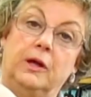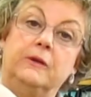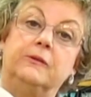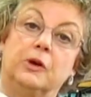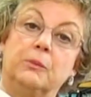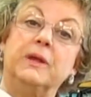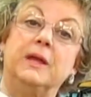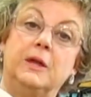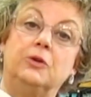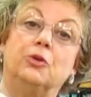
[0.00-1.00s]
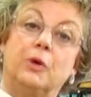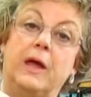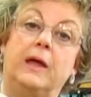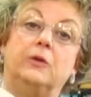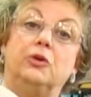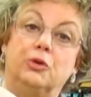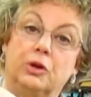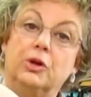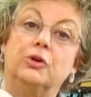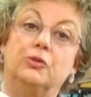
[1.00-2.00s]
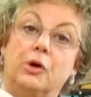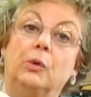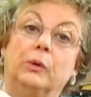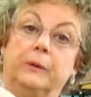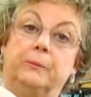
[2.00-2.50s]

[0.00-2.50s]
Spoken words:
He's going to be in your hand. You can control him.